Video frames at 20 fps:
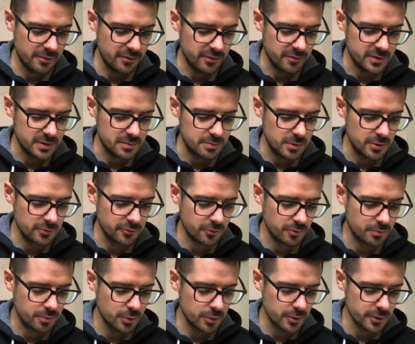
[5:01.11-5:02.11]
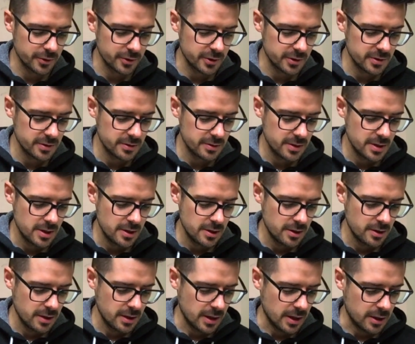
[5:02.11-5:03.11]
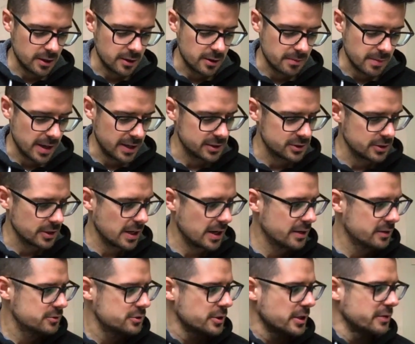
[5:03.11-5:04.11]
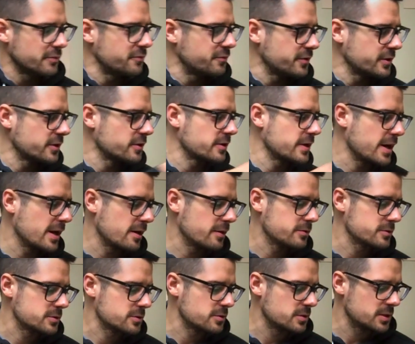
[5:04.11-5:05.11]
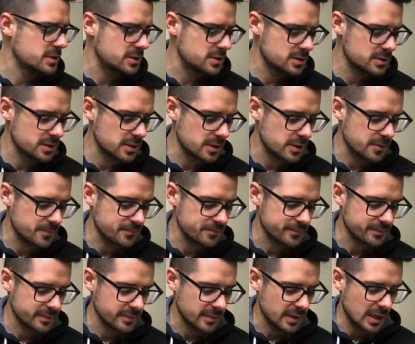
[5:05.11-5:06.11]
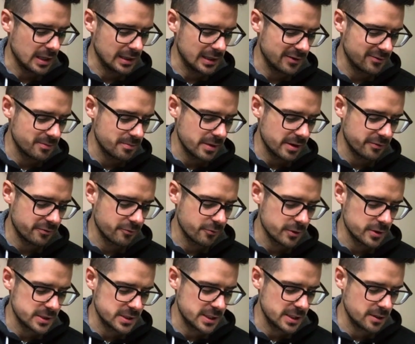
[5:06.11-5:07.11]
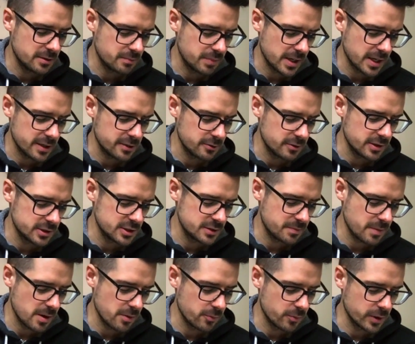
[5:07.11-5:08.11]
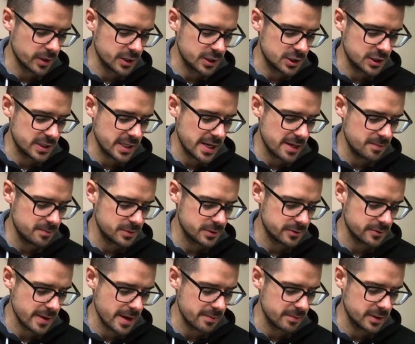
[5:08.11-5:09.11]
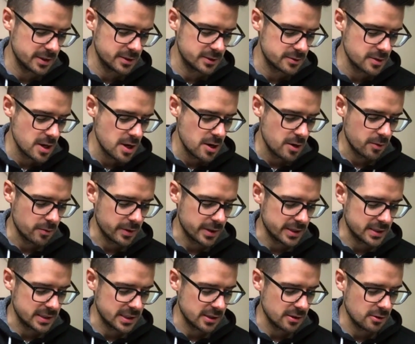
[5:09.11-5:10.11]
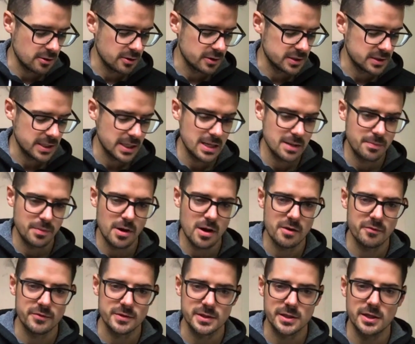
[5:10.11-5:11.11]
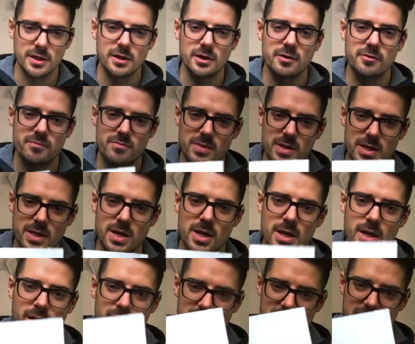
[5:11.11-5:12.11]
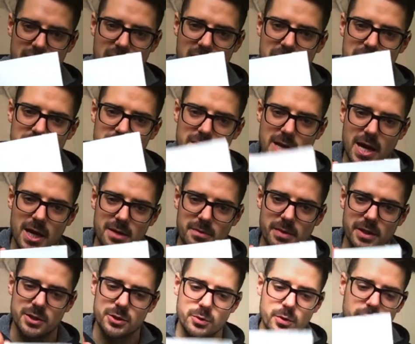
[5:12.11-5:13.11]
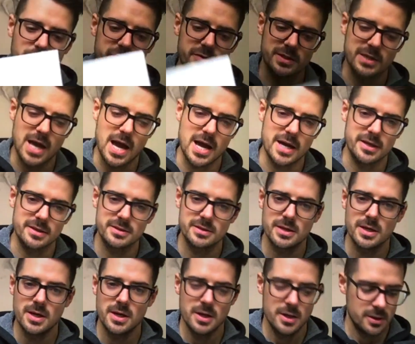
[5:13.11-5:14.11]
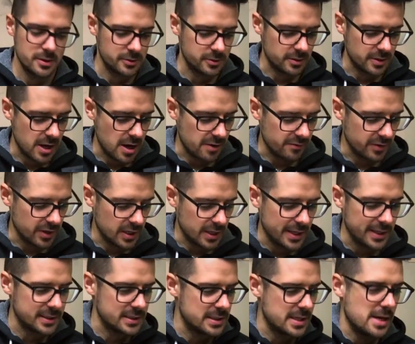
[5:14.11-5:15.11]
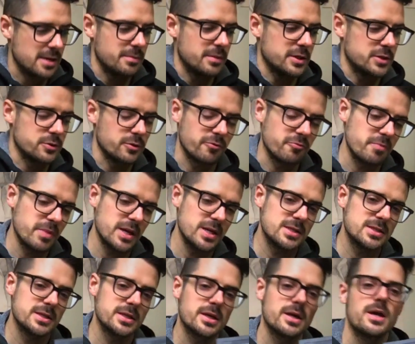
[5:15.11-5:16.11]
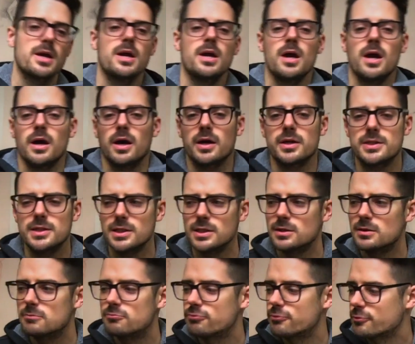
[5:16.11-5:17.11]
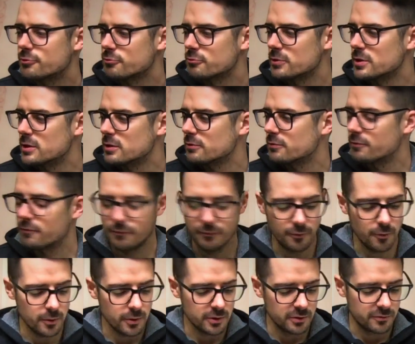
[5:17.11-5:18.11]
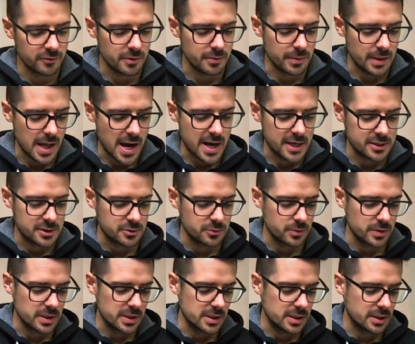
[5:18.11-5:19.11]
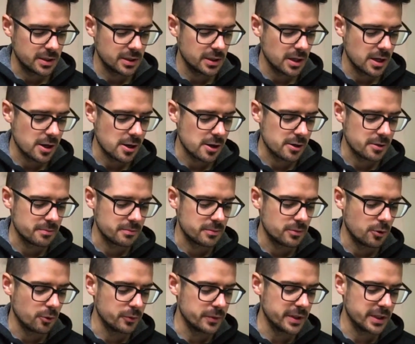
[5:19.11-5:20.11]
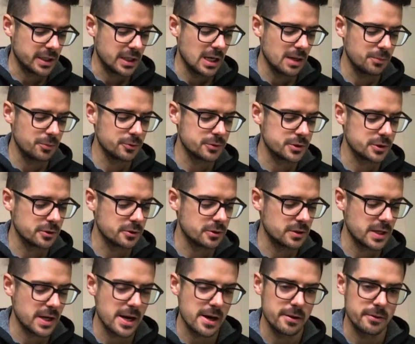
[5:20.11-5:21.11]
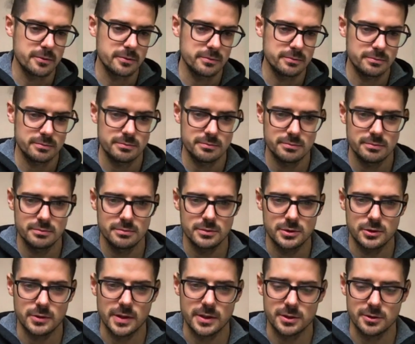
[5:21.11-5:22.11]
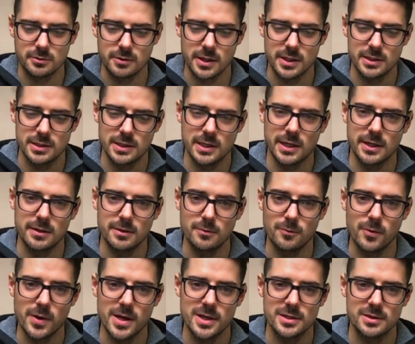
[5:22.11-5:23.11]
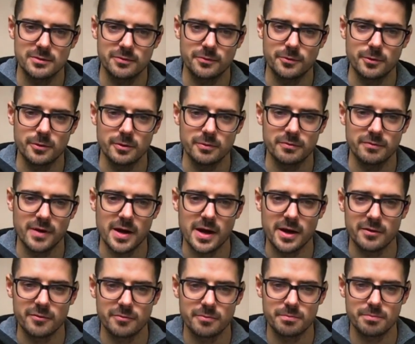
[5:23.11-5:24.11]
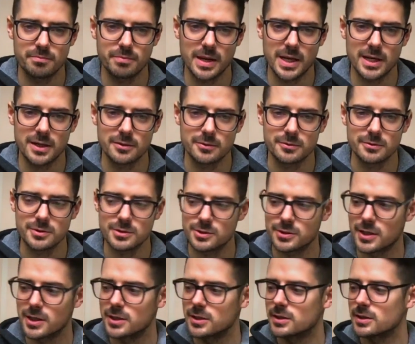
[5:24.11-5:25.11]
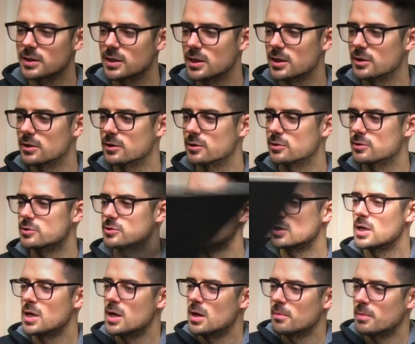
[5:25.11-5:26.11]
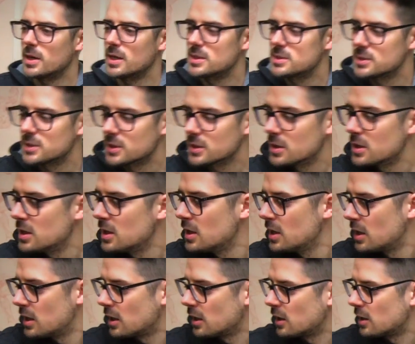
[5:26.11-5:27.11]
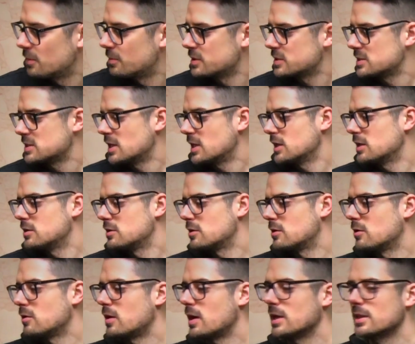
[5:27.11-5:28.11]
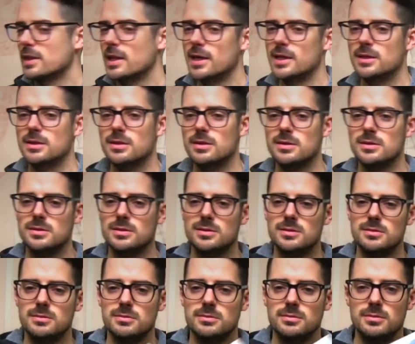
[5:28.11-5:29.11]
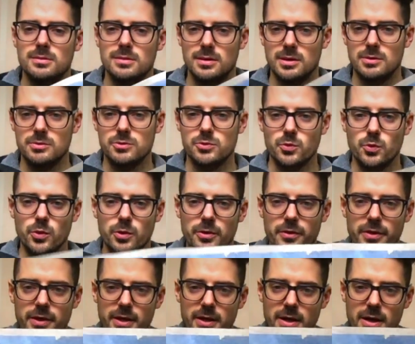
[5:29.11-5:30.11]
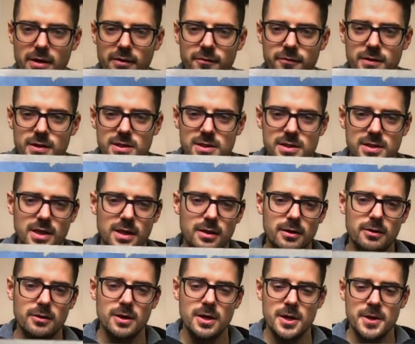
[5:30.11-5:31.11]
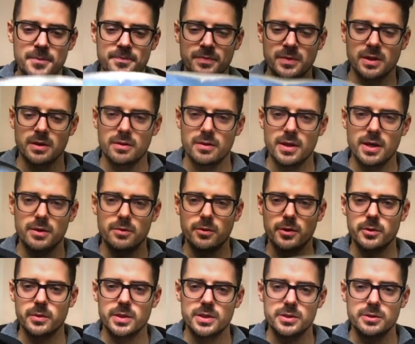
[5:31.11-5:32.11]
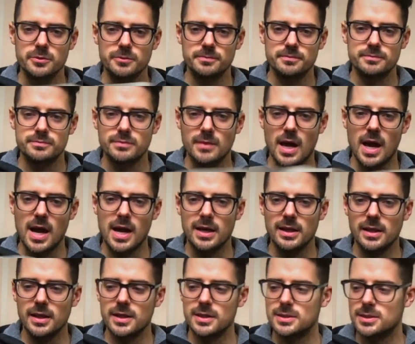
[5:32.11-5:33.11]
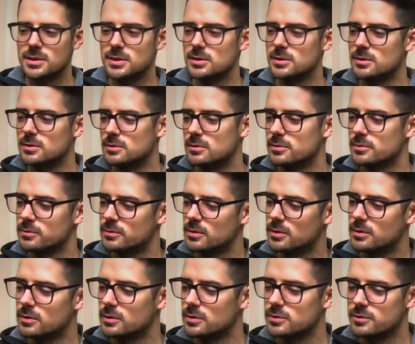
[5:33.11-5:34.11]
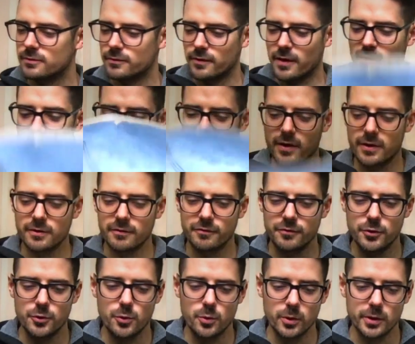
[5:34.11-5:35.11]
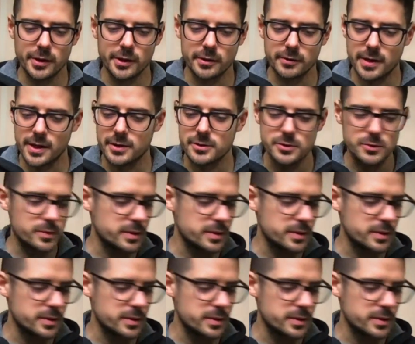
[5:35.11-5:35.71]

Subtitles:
You have this beautiful border. And I try and figure it out. So this is a 11 by 14 panel. I just bought 1-inch tape, so that means when I tear all the tape off, it's going to give me a standard 9 by 12 size. So now I've got a nice 9 by 12 painting. I did 3 or 4 of them last week. Only a couple turned out, so that's great that I didn't waste 4 or 5 panels trying to get a good painting. But say, you know, I like this, is worthy enough to sell, then what do? I like to, I've found a few workarounds.